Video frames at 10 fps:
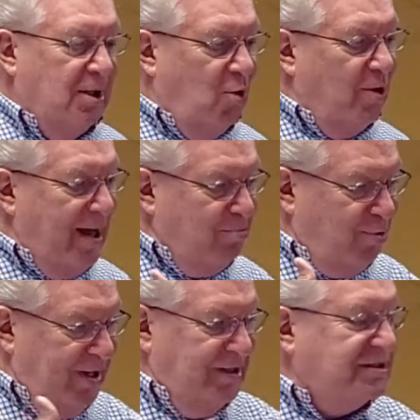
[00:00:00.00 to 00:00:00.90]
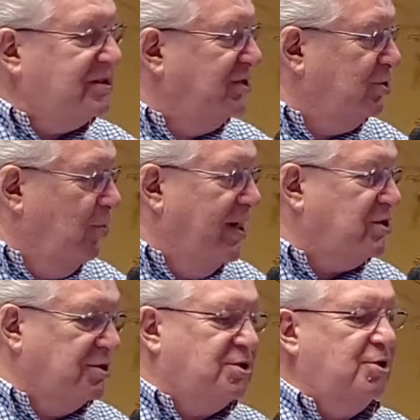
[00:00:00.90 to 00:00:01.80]
Lord, I bring this
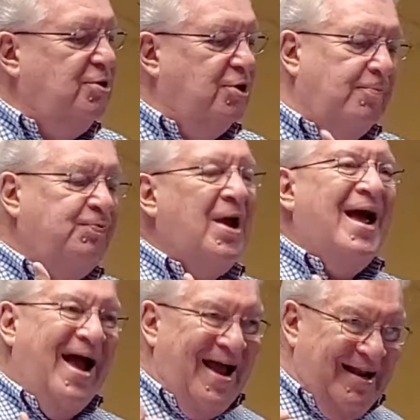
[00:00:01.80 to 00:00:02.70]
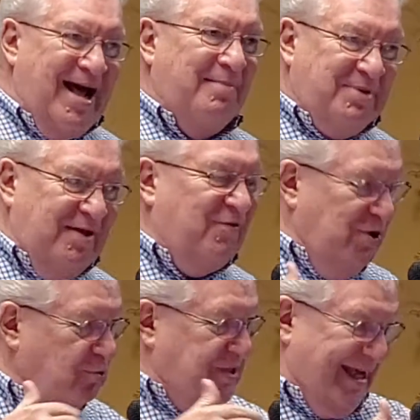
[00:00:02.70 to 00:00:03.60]
situation to you, and I'm
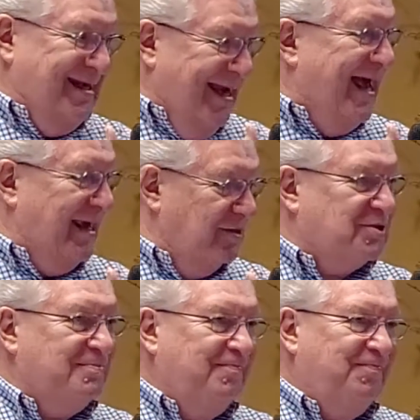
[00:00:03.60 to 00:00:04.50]
giving you 10 days.